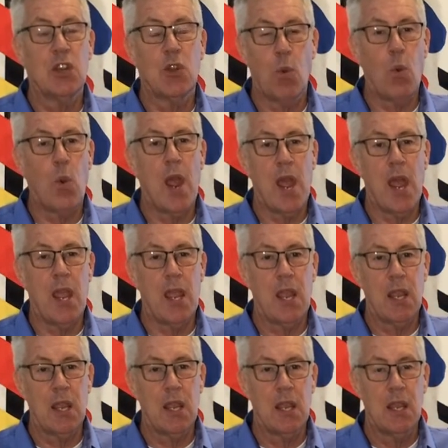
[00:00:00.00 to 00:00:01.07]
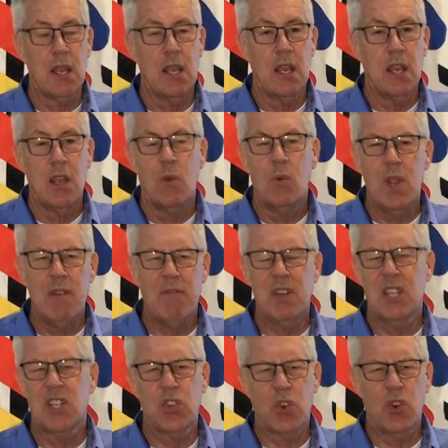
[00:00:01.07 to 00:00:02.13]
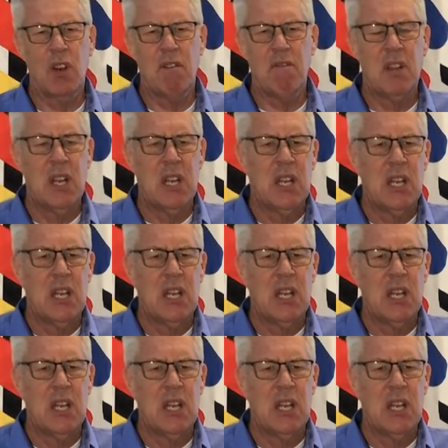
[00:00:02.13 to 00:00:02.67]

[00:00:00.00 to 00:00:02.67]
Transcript: the way. We even sort of